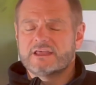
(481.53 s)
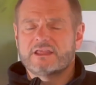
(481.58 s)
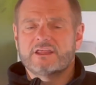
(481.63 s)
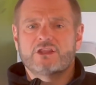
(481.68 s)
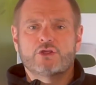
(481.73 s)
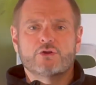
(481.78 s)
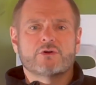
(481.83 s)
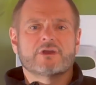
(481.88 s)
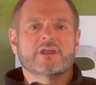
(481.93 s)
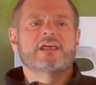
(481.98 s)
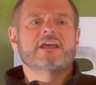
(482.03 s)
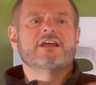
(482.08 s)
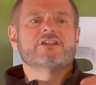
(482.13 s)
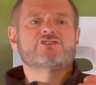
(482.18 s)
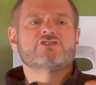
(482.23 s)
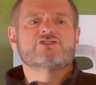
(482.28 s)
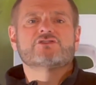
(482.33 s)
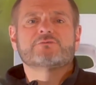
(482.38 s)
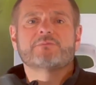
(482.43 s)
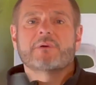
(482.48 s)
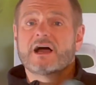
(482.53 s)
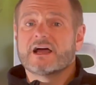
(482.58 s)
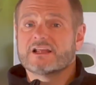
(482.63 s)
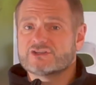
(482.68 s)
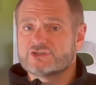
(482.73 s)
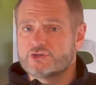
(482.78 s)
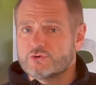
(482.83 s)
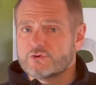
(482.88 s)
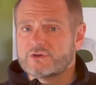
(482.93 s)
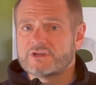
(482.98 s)
You can hit your
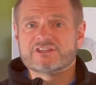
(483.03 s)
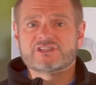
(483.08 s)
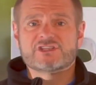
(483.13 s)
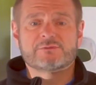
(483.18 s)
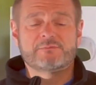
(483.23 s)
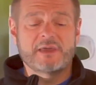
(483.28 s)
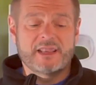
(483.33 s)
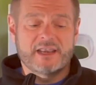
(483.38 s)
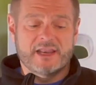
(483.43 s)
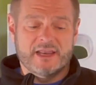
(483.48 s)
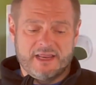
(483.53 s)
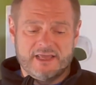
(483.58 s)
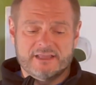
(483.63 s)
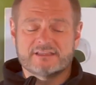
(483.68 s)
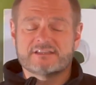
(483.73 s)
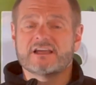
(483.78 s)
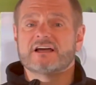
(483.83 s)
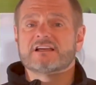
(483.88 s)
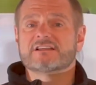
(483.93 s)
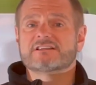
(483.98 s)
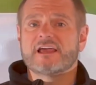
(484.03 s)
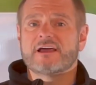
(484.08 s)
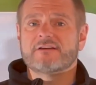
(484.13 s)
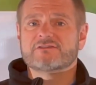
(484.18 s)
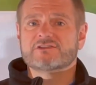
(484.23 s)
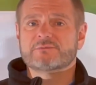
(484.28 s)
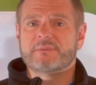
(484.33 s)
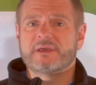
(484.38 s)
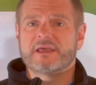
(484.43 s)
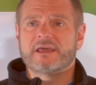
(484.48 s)
spots. You can spin it. It does have
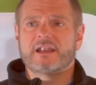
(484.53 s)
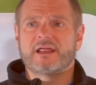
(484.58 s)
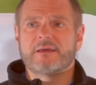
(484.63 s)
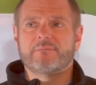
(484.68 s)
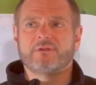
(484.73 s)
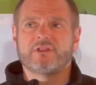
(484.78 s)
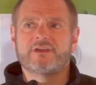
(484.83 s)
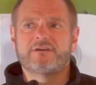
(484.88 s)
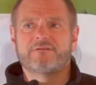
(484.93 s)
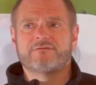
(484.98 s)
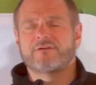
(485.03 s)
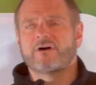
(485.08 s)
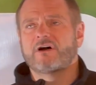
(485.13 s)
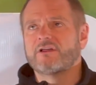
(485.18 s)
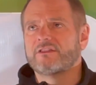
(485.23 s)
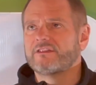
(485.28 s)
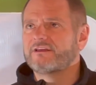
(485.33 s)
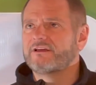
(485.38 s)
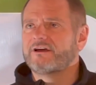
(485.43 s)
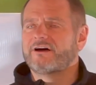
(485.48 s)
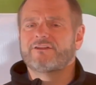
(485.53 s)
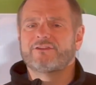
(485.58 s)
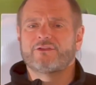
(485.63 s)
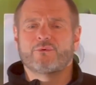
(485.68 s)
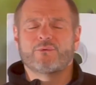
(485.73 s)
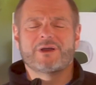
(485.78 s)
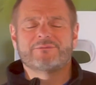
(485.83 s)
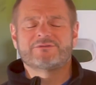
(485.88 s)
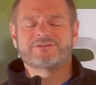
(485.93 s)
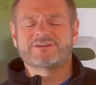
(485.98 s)
spin. I believe on the
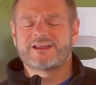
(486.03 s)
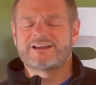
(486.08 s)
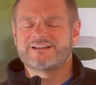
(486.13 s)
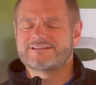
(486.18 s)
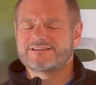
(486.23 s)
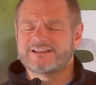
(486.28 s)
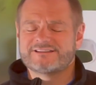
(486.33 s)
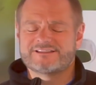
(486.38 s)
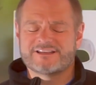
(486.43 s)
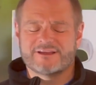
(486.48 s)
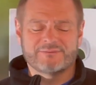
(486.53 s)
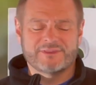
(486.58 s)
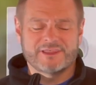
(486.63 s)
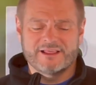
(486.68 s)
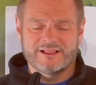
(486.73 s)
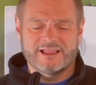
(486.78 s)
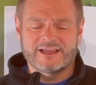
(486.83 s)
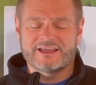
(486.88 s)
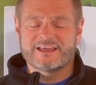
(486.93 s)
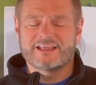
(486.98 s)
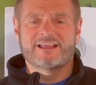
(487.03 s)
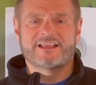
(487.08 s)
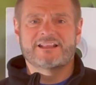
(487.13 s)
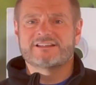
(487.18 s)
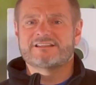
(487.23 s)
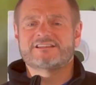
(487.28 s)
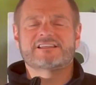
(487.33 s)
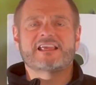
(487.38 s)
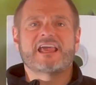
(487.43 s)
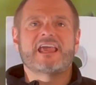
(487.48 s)
website it said something like an
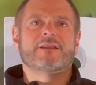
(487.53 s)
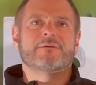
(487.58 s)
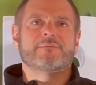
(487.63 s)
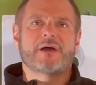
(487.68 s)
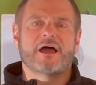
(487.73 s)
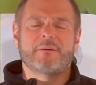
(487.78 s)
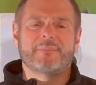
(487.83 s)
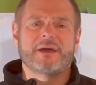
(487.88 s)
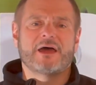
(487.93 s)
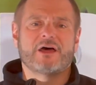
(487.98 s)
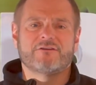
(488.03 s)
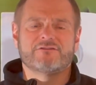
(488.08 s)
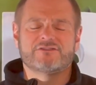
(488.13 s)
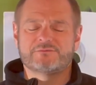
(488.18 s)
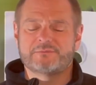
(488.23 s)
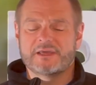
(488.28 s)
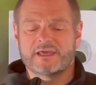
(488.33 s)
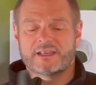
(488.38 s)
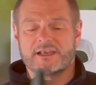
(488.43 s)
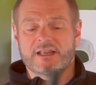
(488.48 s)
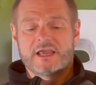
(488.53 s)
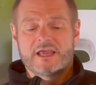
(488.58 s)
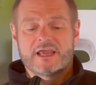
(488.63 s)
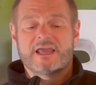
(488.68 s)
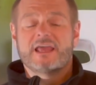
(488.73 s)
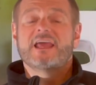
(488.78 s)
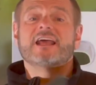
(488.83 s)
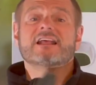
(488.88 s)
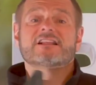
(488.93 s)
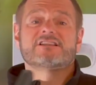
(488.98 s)
insane amount of spin.
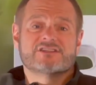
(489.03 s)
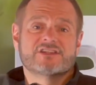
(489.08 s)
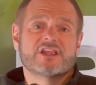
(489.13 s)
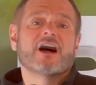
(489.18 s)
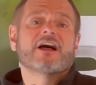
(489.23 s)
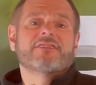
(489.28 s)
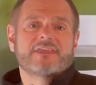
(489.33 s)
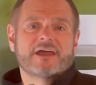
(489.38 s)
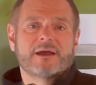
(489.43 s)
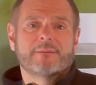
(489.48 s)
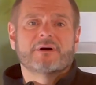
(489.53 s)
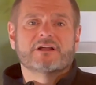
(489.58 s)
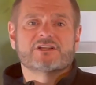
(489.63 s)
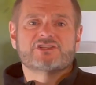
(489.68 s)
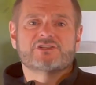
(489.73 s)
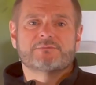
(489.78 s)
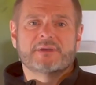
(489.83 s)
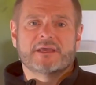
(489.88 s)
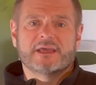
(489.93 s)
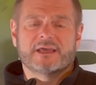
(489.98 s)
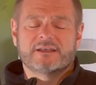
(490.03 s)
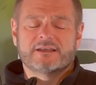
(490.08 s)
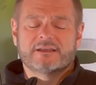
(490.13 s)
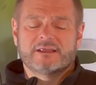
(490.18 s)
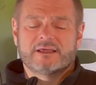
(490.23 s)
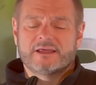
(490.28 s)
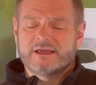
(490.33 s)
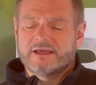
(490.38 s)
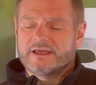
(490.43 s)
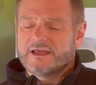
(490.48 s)
It's not that much spin,
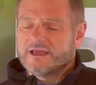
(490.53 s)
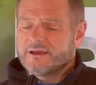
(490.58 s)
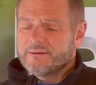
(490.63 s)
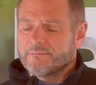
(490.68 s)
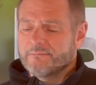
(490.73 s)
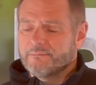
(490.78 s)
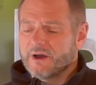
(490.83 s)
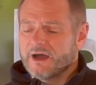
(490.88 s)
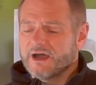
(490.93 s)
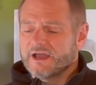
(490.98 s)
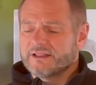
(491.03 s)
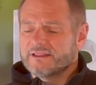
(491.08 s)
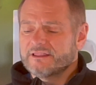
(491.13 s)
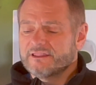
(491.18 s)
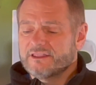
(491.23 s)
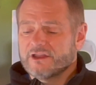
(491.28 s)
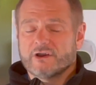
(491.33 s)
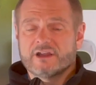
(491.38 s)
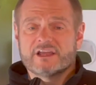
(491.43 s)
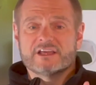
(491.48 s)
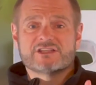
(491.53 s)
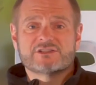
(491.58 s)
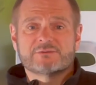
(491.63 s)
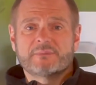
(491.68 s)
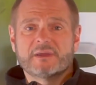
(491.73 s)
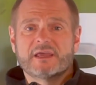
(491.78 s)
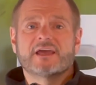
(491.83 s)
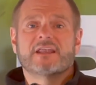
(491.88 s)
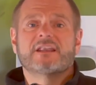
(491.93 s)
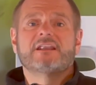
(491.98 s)
but there is
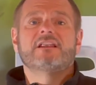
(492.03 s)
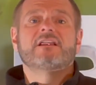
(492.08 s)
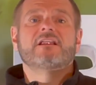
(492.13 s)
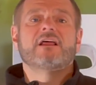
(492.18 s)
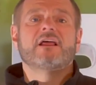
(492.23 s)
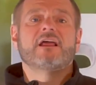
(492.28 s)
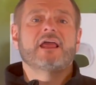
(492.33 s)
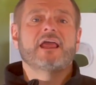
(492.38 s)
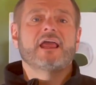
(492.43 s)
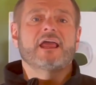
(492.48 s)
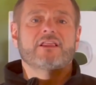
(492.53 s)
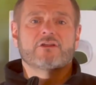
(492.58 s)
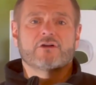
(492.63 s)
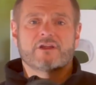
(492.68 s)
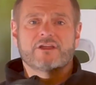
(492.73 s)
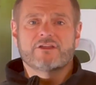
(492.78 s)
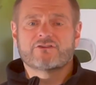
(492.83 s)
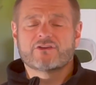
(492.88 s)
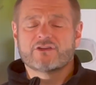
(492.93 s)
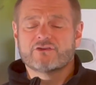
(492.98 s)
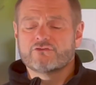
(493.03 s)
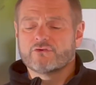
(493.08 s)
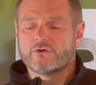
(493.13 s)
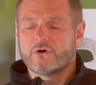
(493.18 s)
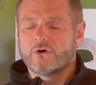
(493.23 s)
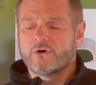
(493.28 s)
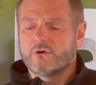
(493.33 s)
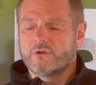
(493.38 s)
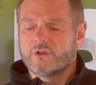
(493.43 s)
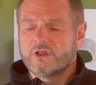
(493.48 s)
spin and there is
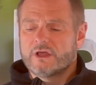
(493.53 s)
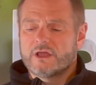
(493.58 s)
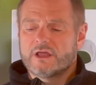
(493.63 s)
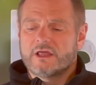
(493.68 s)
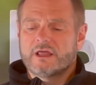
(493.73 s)
control.